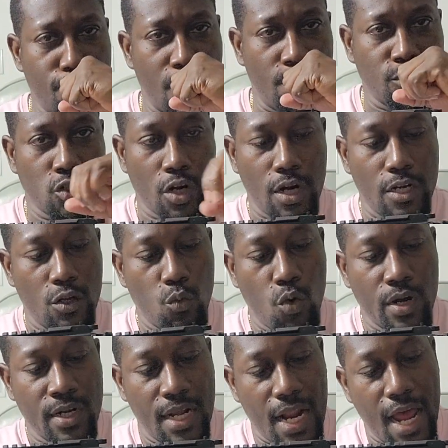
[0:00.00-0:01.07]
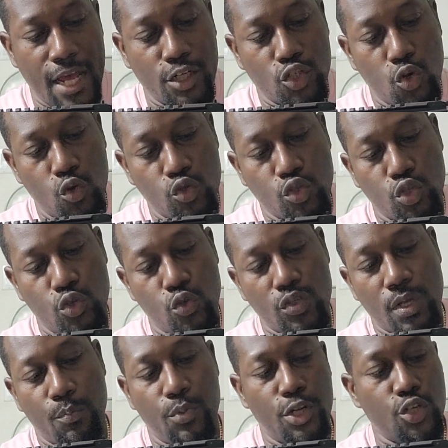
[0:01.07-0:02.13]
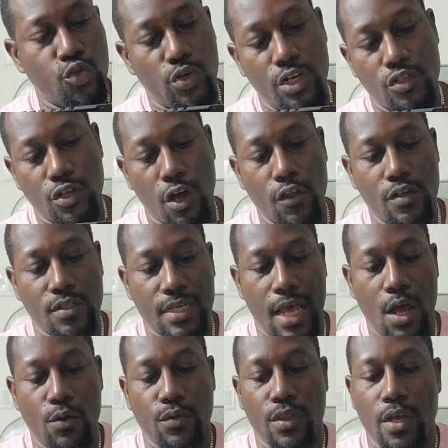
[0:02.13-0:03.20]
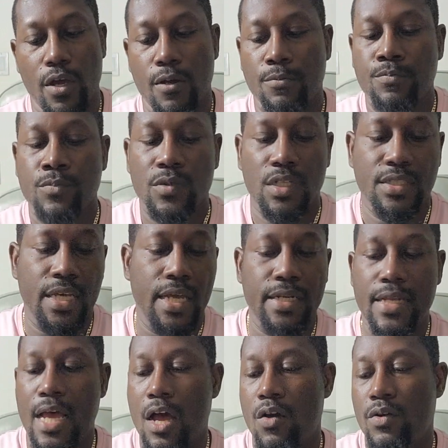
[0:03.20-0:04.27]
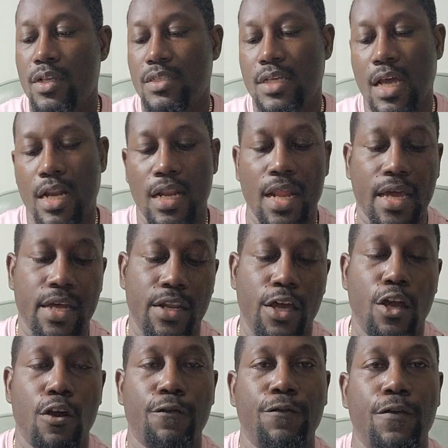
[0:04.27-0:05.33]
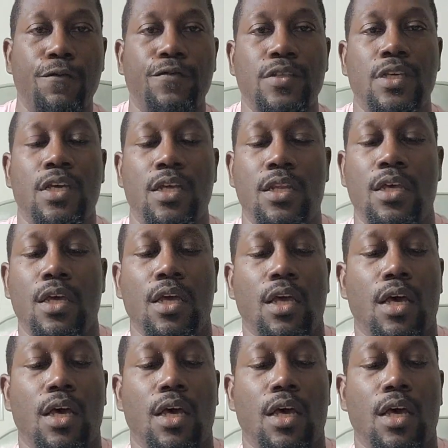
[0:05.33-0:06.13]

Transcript: I'm sorry, the one that I chose to use. I'm pretty sure there's others out there. The takedown is kind of like an AR-15.